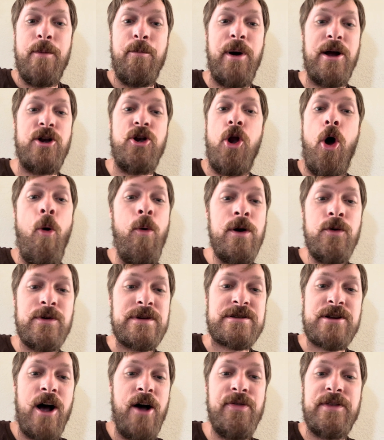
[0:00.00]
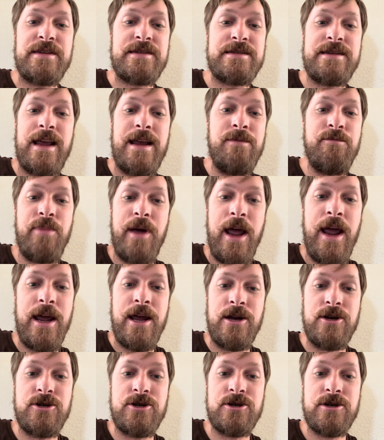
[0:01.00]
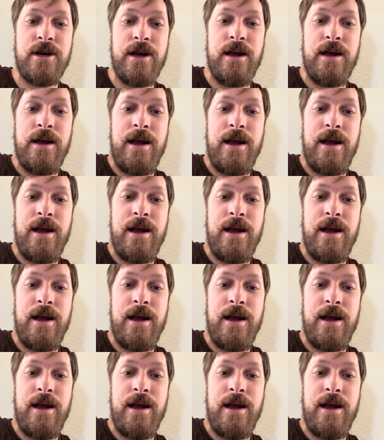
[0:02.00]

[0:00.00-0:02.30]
but no one was on the same page.